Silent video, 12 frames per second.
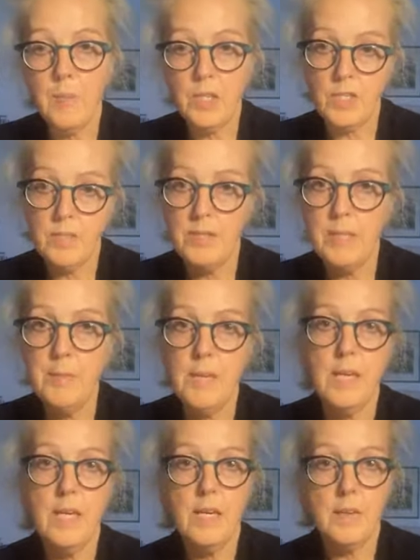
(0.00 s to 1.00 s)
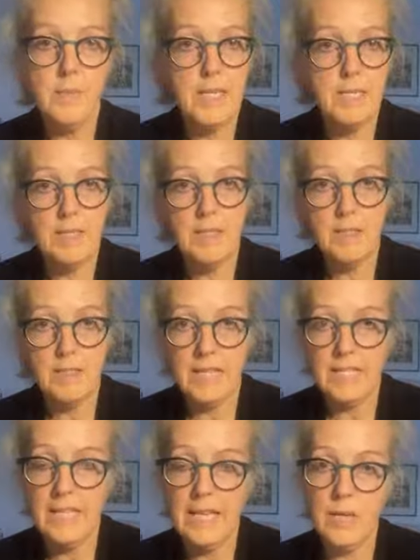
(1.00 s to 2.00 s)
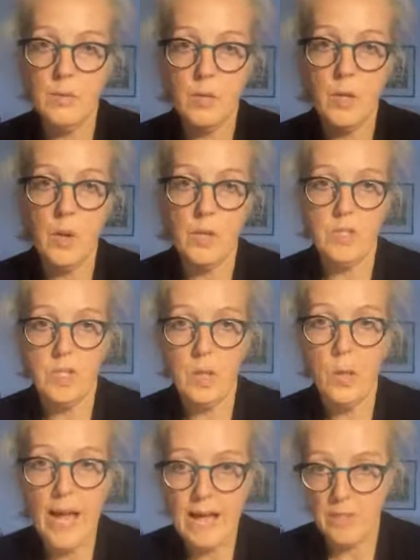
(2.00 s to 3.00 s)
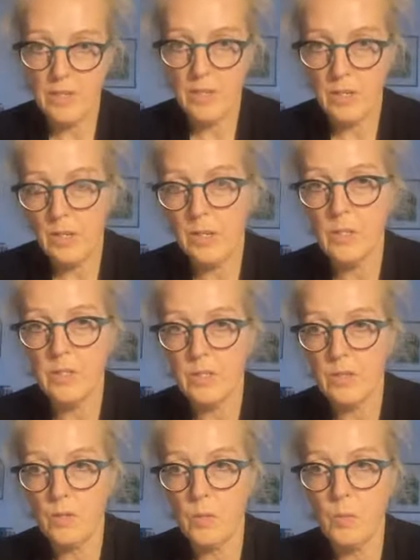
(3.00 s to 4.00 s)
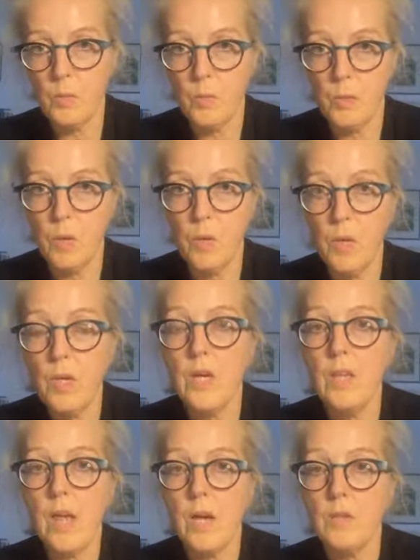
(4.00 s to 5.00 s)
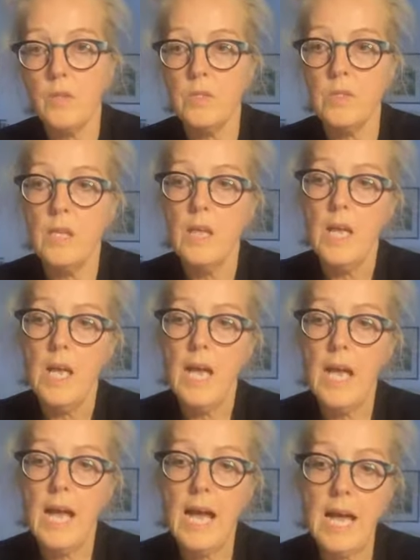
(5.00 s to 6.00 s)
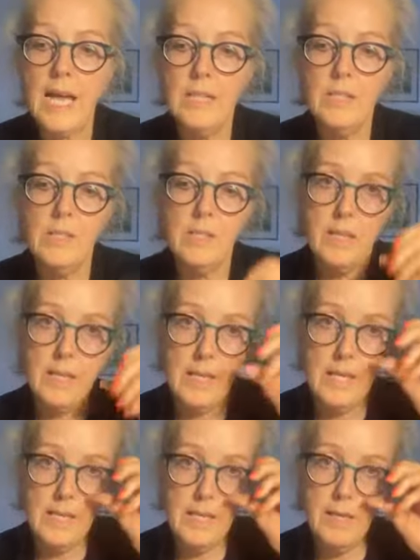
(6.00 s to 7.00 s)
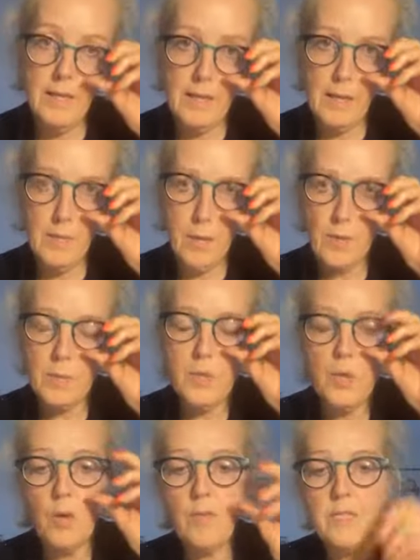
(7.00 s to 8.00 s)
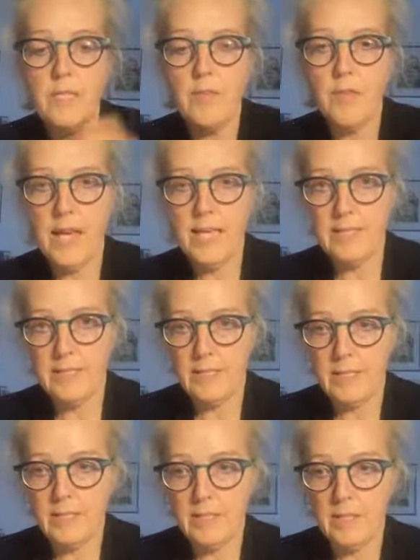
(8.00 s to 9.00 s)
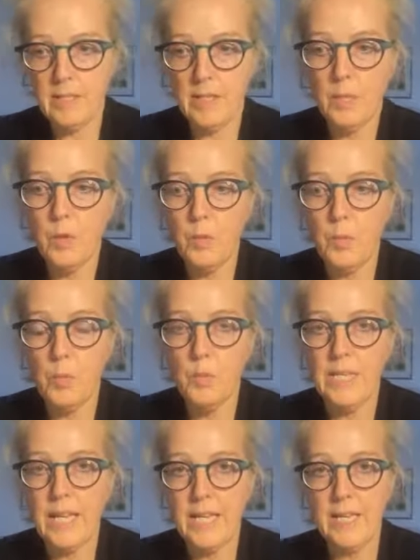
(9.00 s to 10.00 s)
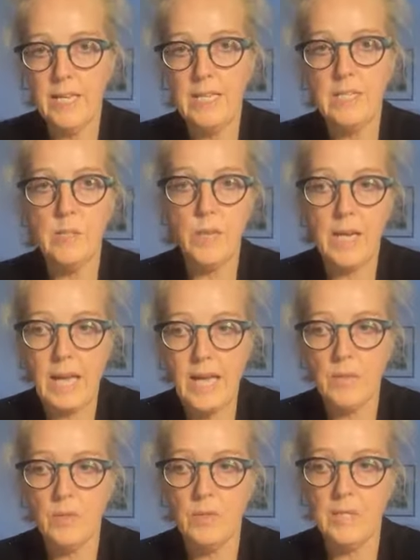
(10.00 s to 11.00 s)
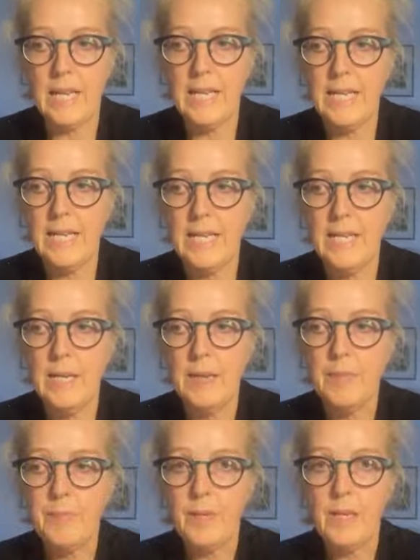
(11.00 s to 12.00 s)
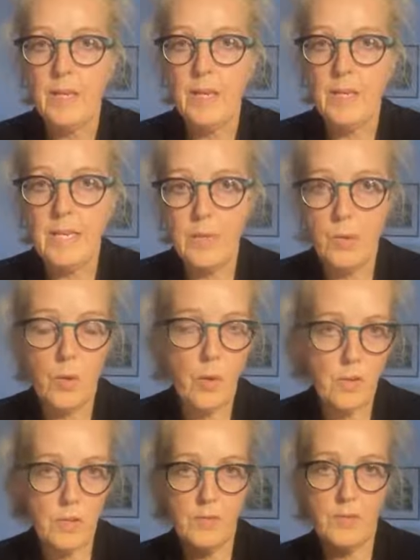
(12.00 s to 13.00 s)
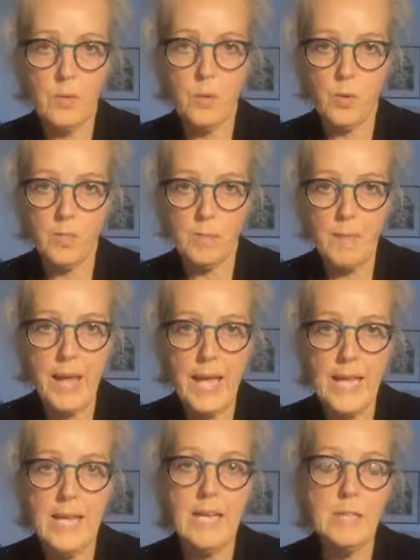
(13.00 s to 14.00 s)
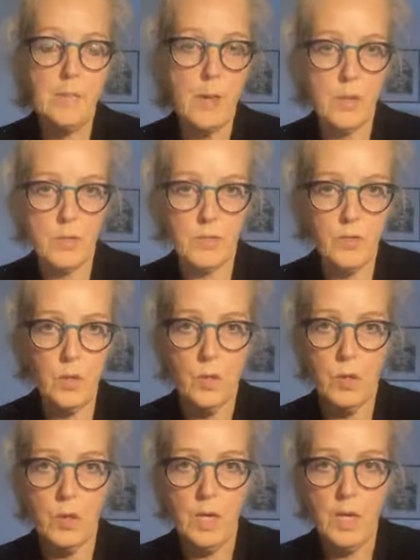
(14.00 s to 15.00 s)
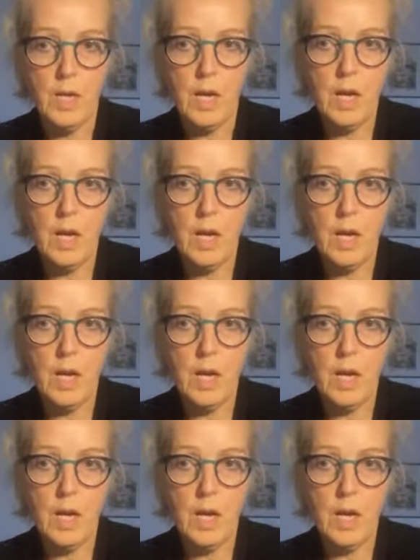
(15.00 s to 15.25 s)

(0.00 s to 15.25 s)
which is similar, but it's setting out all the costs that you have incurred, and the court will look at those. And in the vast majority of cases, the court will take into account any legal costs you've still got to pay as part of your